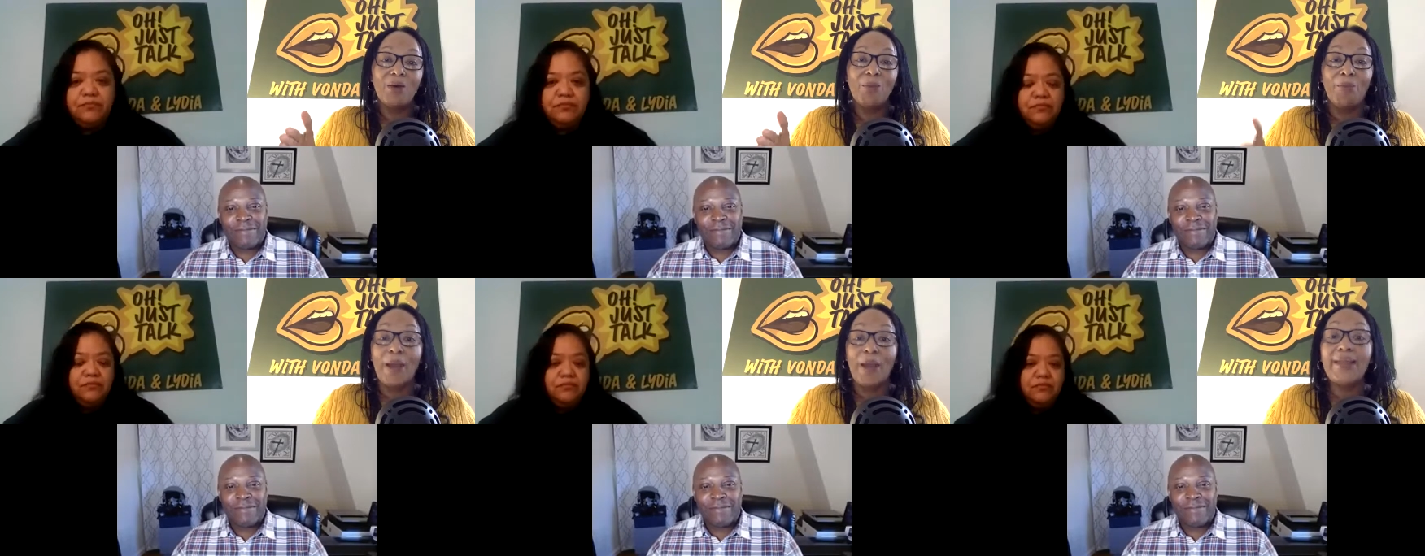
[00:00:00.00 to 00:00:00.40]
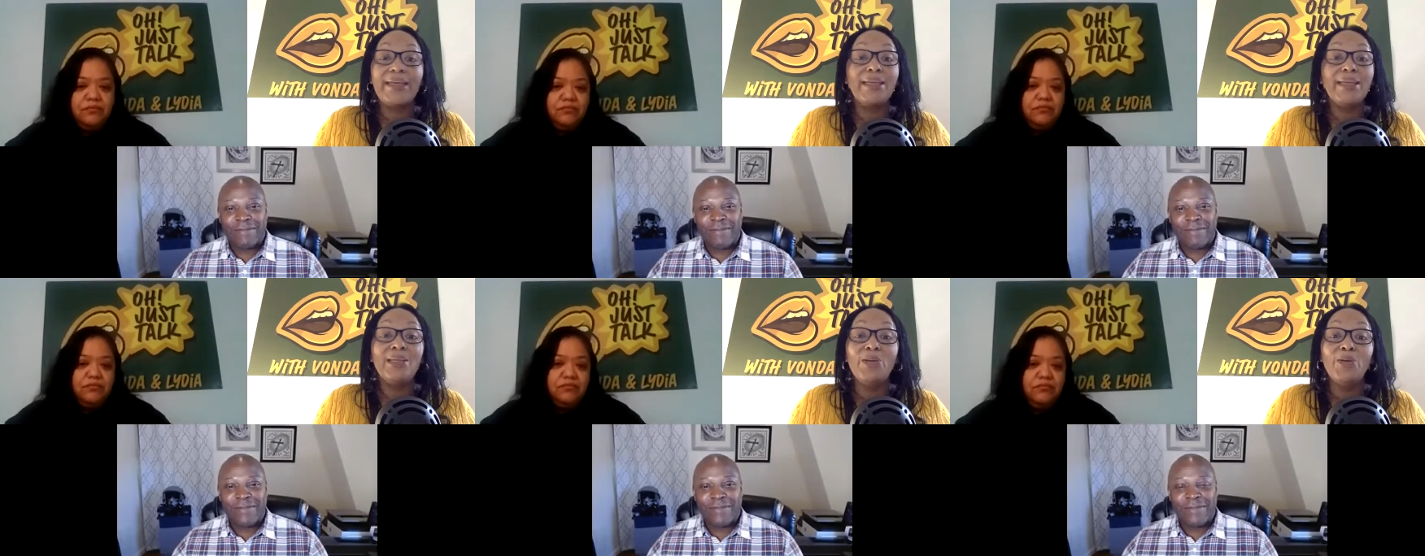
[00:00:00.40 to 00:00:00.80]

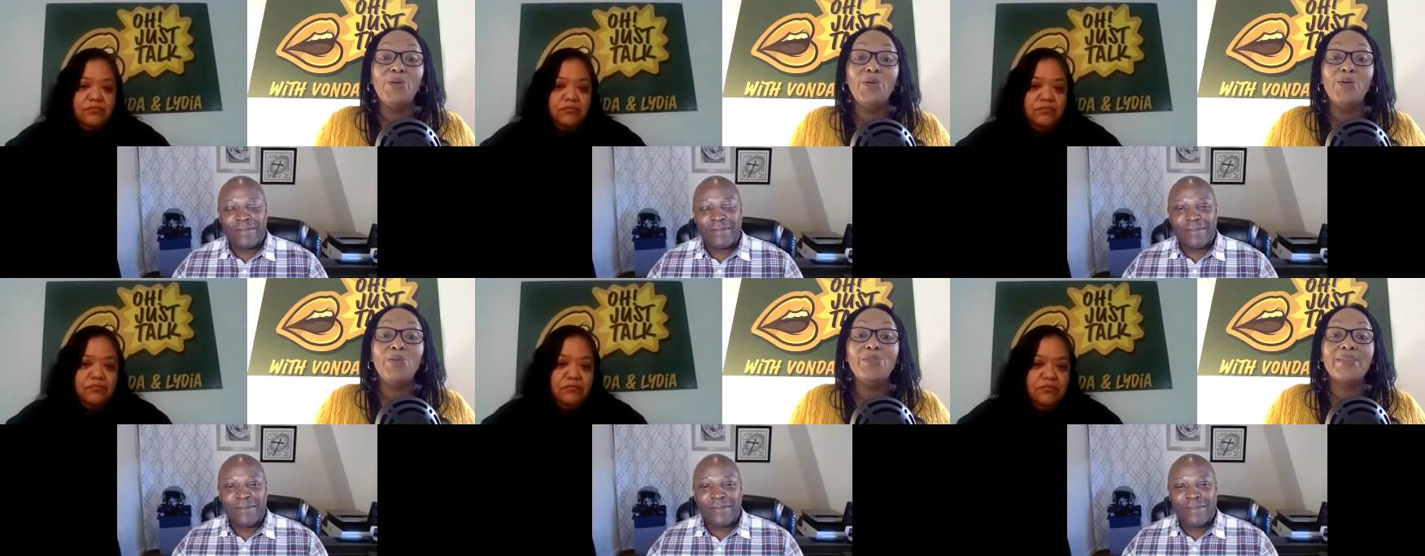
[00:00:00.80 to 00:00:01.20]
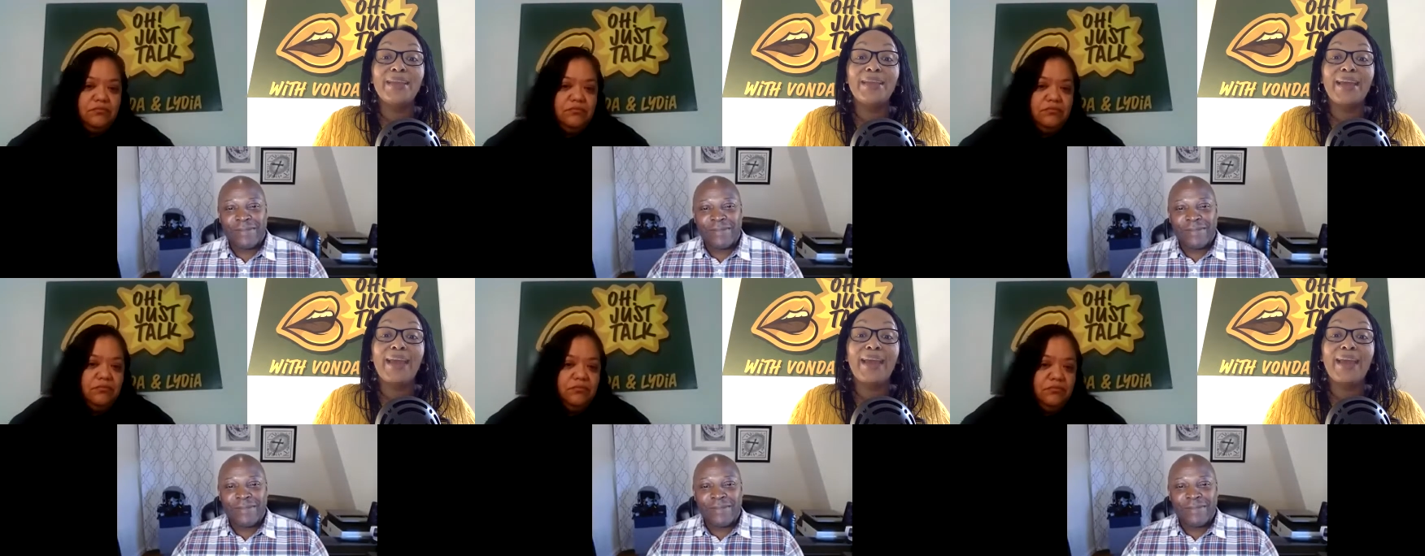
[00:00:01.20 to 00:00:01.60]
Speaker 1: breaking news,
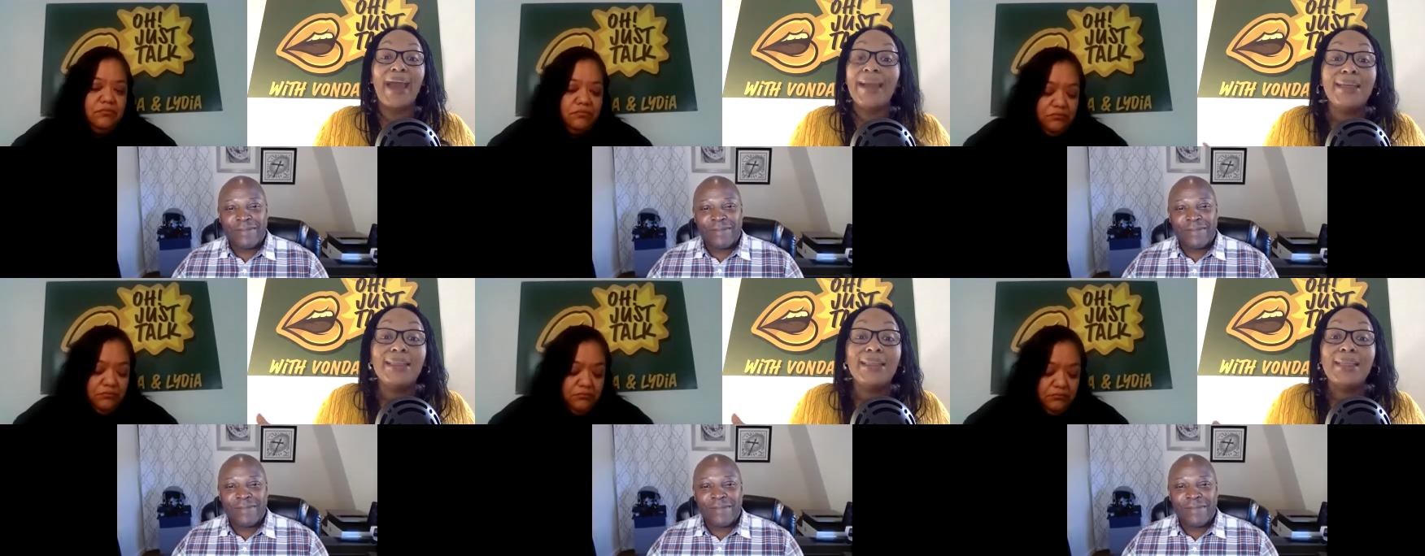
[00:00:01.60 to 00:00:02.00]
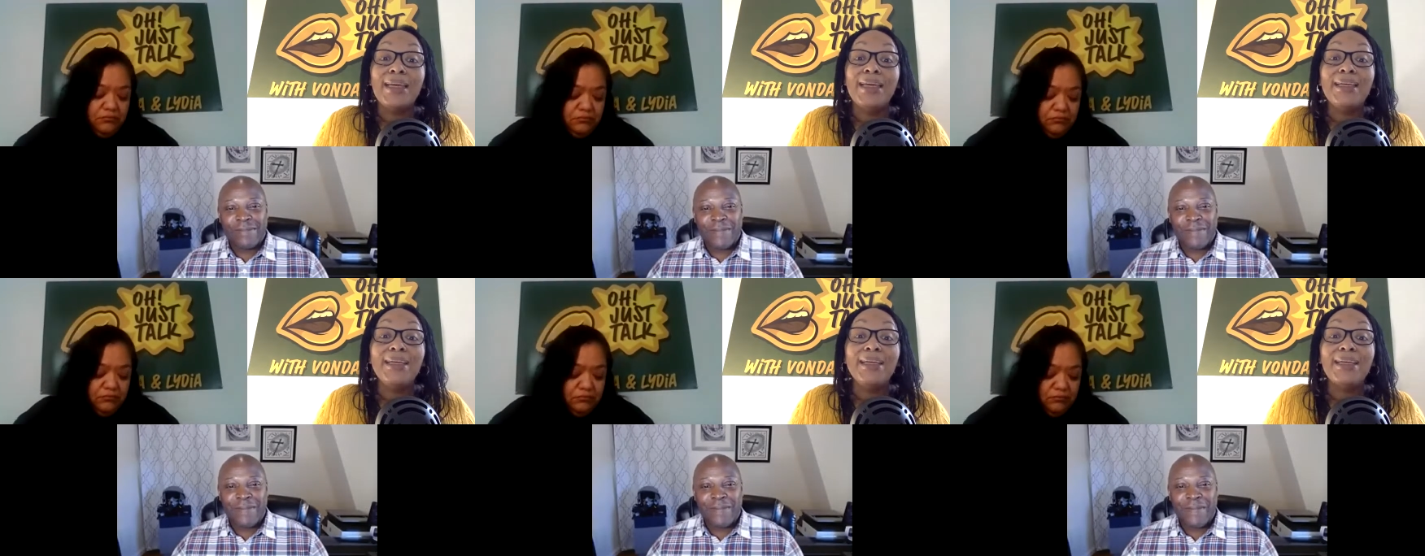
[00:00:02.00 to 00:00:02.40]

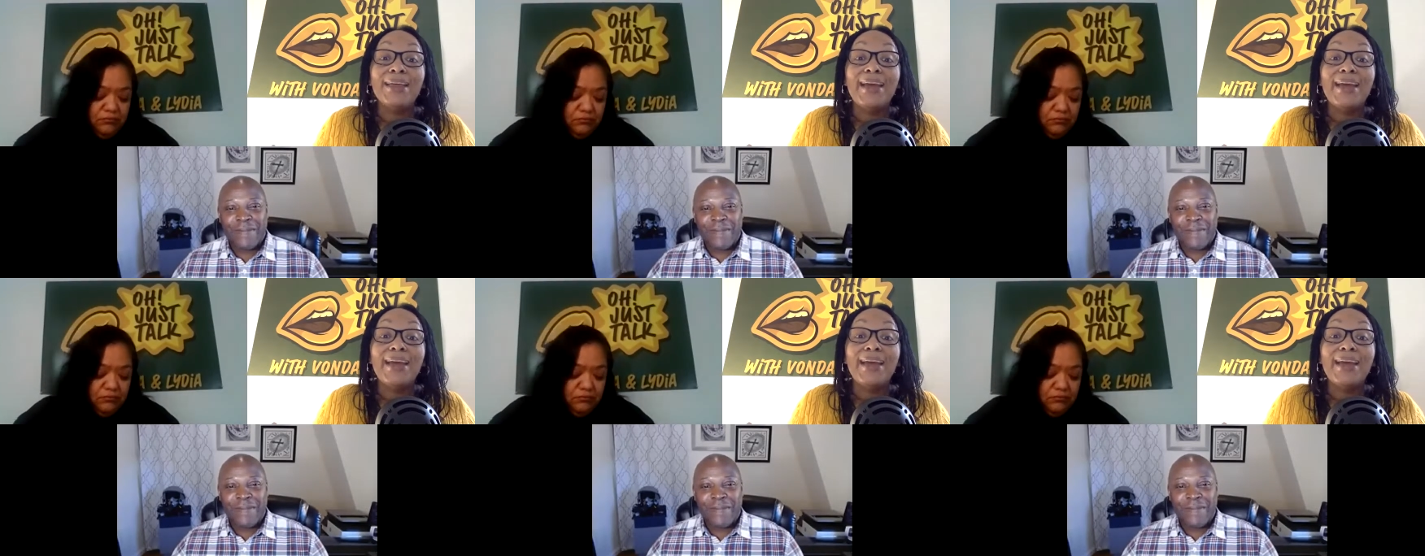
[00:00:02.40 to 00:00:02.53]
anything,